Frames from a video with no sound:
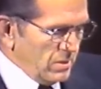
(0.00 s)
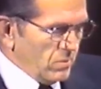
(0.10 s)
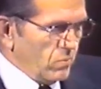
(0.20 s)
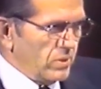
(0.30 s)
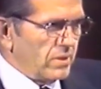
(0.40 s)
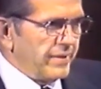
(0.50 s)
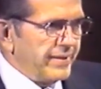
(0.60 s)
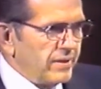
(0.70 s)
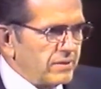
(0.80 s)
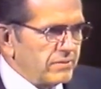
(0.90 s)
We are
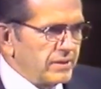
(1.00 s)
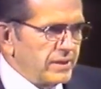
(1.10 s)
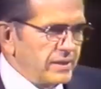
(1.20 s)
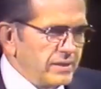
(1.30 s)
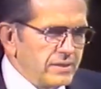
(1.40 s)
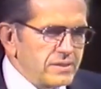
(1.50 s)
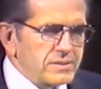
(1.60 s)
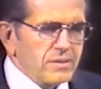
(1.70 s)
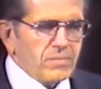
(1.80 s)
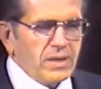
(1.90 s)
indoctrinated that
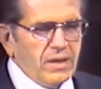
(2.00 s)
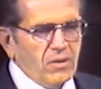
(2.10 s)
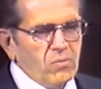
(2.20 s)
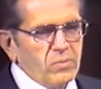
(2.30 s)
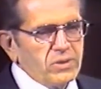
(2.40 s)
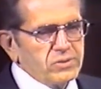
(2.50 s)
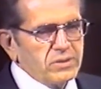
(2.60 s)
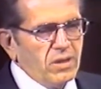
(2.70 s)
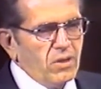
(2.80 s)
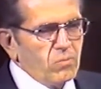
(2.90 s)
somehow we
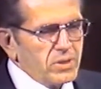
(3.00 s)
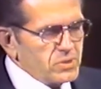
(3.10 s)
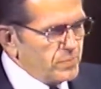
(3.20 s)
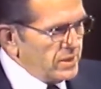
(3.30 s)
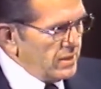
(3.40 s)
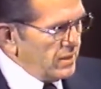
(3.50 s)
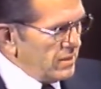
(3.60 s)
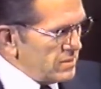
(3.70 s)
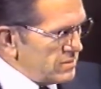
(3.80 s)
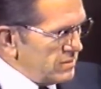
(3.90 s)
should always be
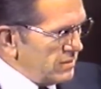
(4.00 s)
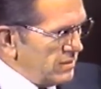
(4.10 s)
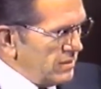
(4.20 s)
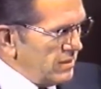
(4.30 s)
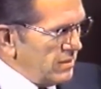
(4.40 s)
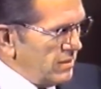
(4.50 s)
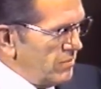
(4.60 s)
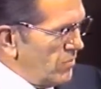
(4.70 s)
instantly,